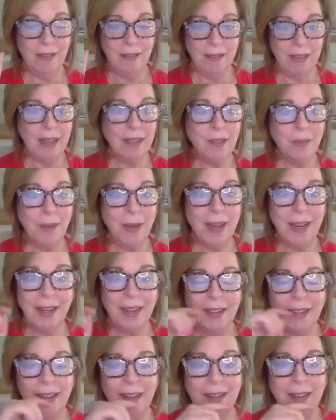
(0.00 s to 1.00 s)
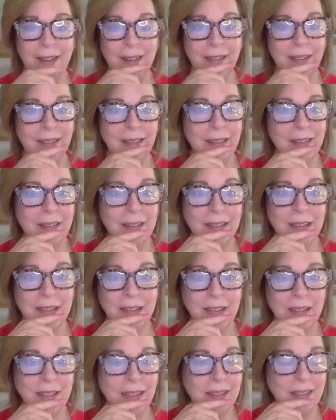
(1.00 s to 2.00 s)
that's why. There's
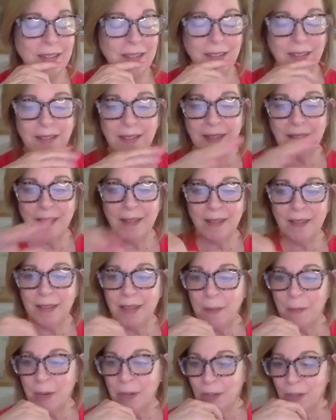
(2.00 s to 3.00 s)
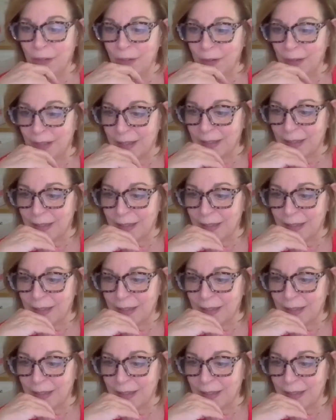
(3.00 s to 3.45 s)
just some issues.